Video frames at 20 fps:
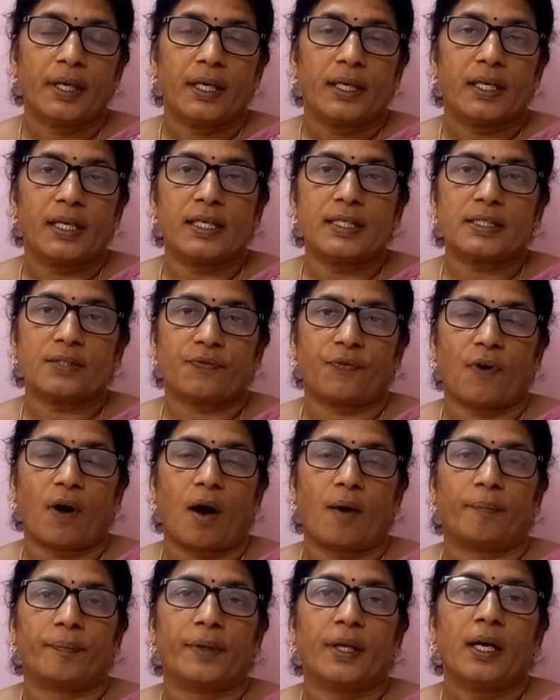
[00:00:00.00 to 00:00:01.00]
is
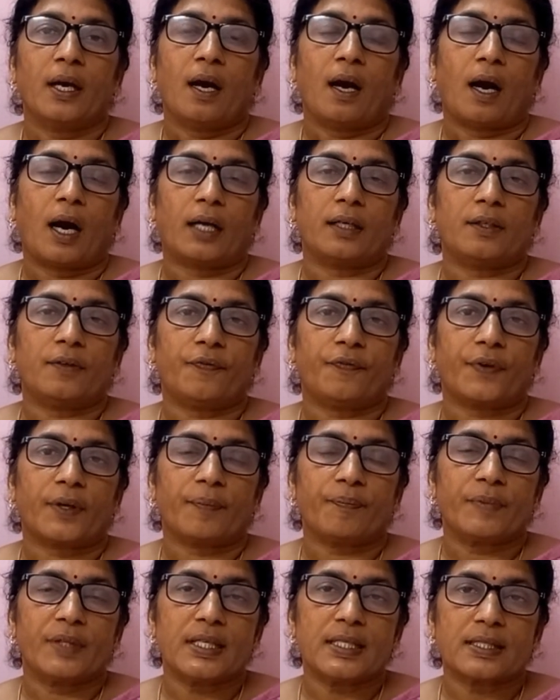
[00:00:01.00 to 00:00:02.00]
formed, and
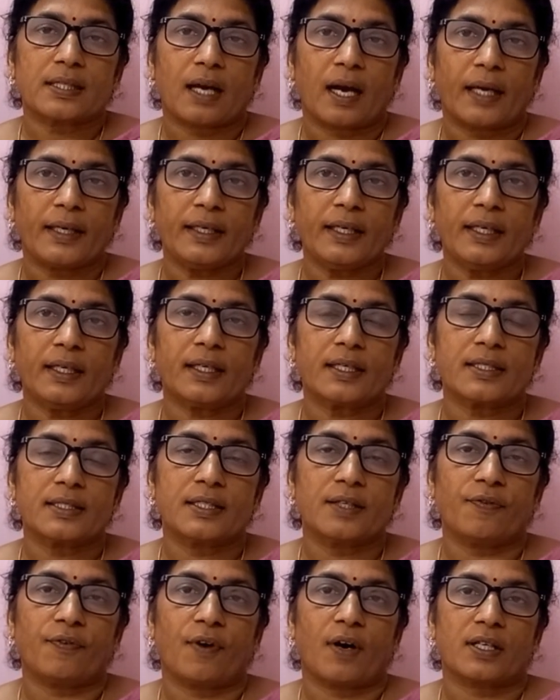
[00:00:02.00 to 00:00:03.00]
from this high
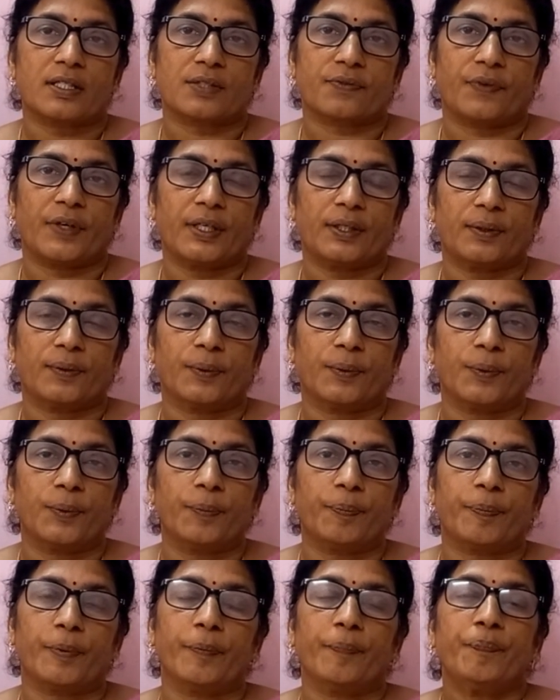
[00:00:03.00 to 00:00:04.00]
energy phosphate
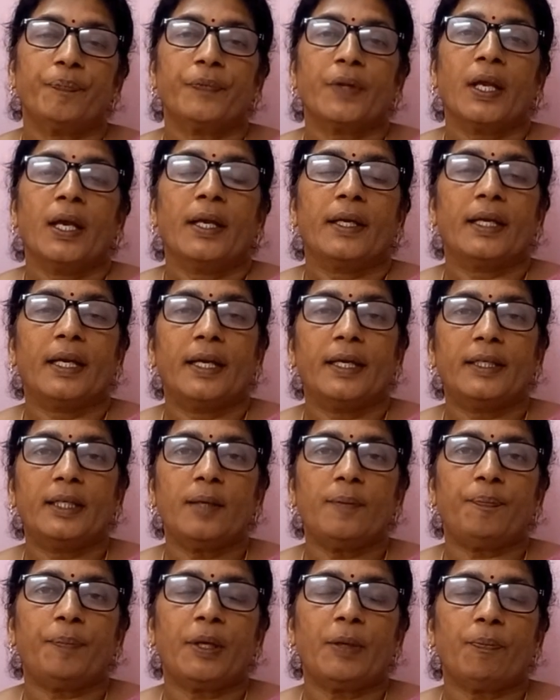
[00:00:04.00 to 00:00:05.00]
group
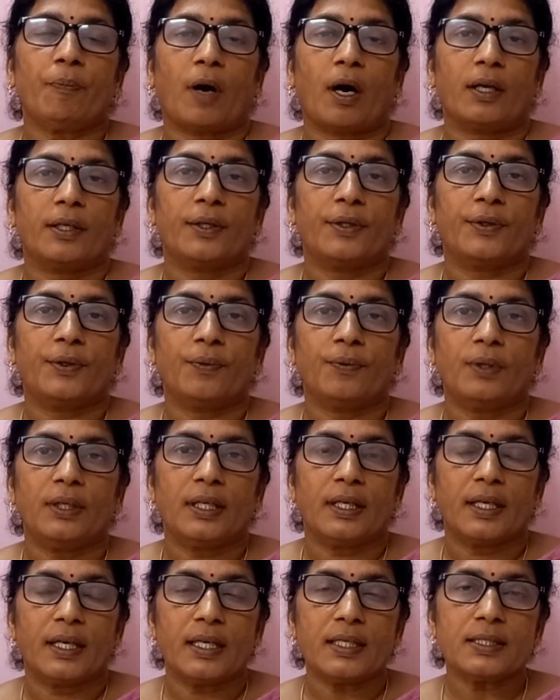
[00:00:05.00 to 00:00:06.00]
ATP molecule
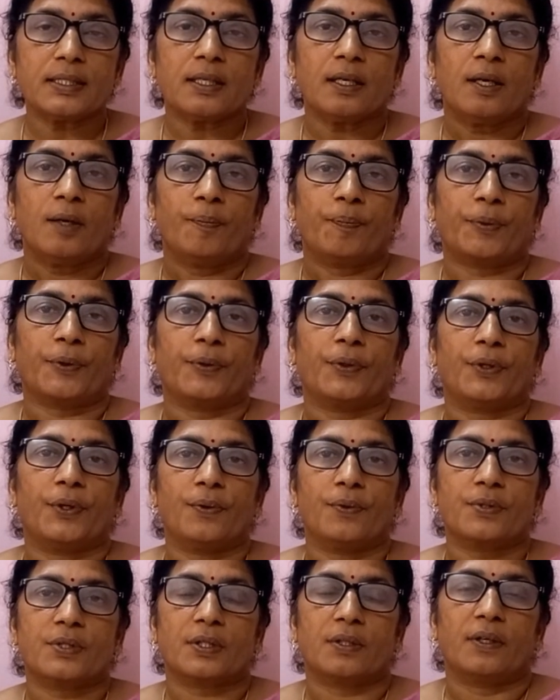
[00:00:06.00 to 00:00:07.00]
is
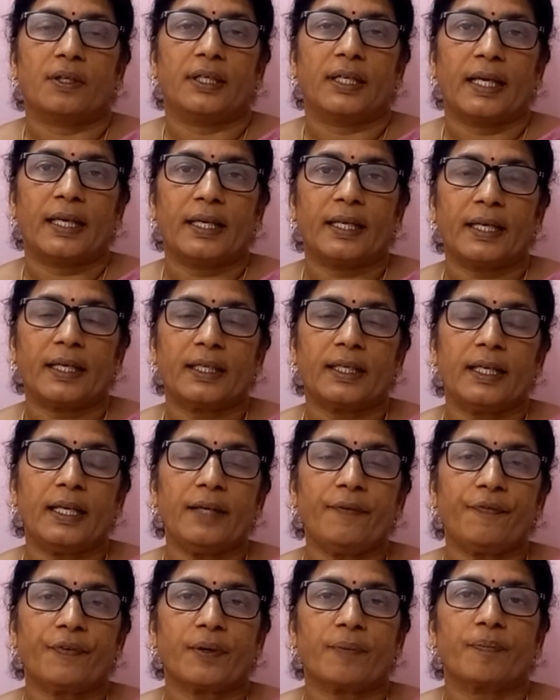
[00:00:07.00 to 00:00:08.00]
produced
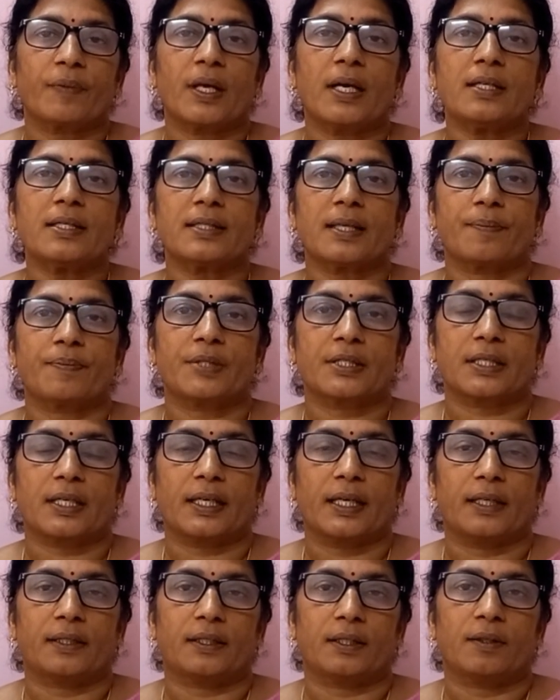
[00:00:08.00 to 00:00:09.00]
directly from the
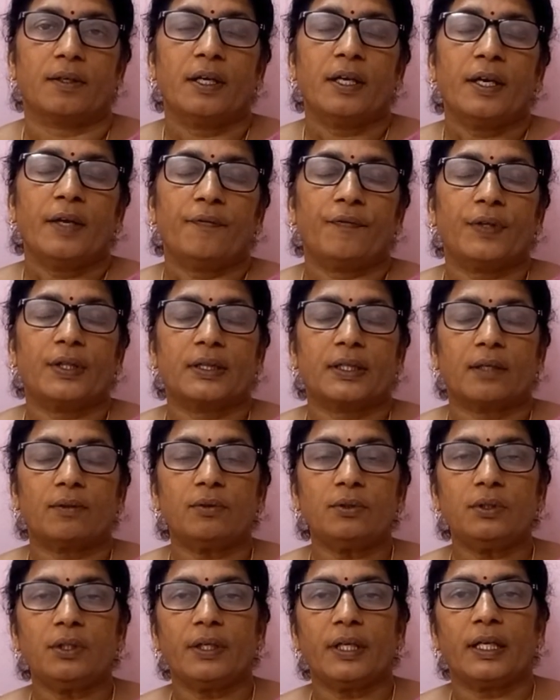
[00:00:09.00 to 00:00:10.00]
substrate
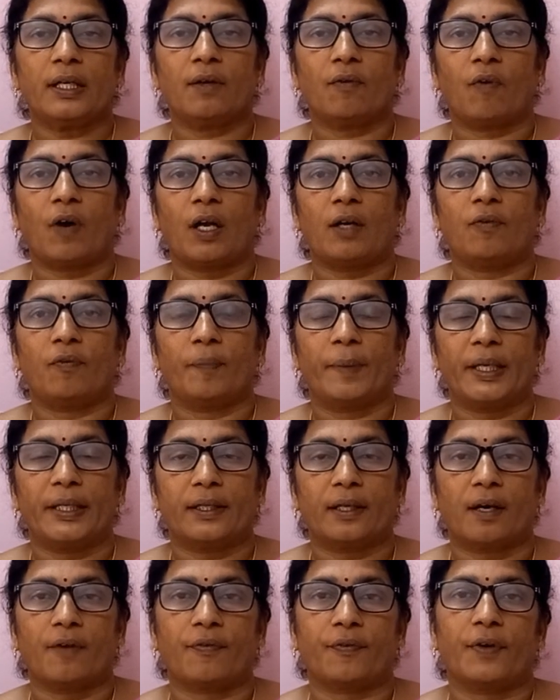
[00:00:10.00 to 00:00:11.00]
without
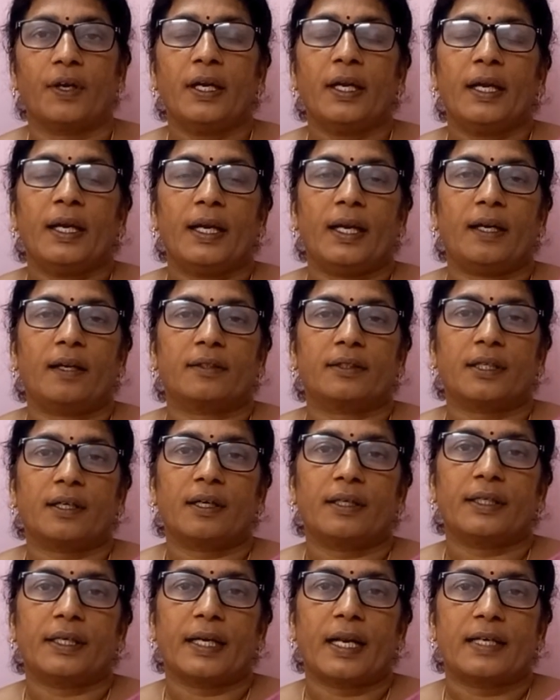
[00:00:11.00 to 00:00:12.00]
involvement of
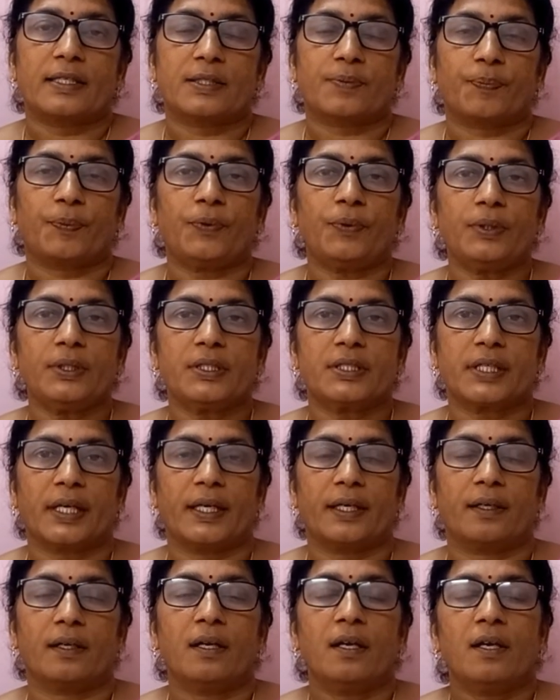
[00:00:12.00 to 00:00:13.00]
electron transport
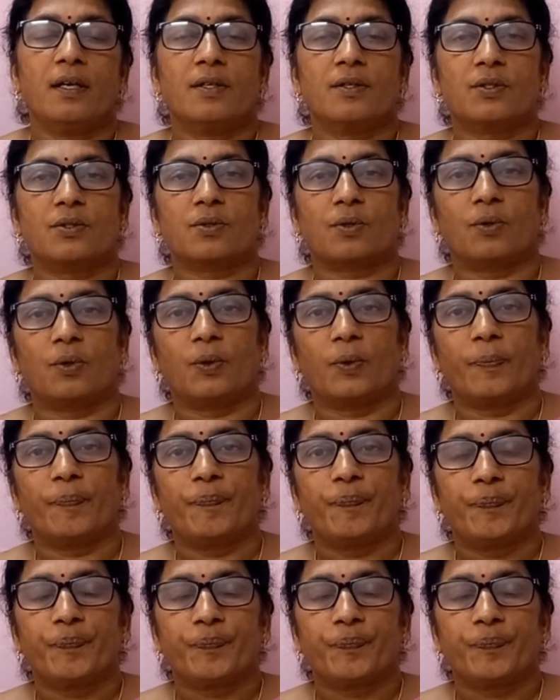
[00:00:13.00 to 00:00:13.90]
chain. So